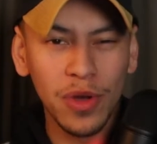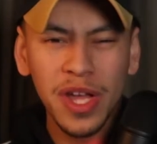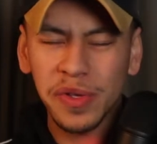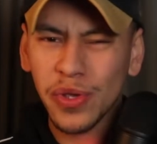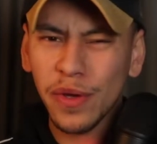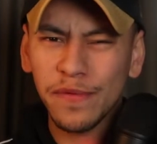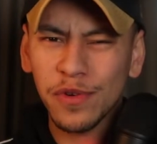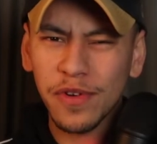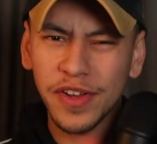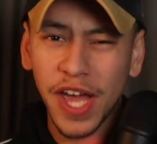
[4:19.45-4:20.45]
It was going
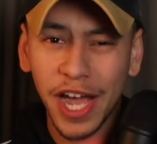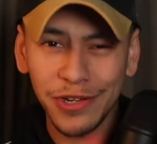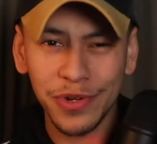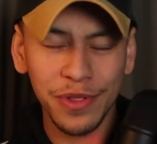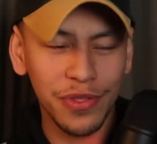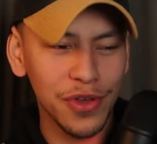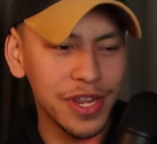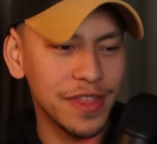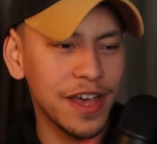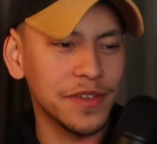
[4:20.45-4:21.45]
for around
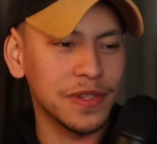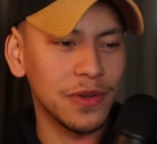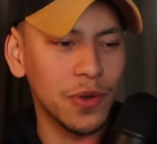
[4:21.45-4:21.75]
130,000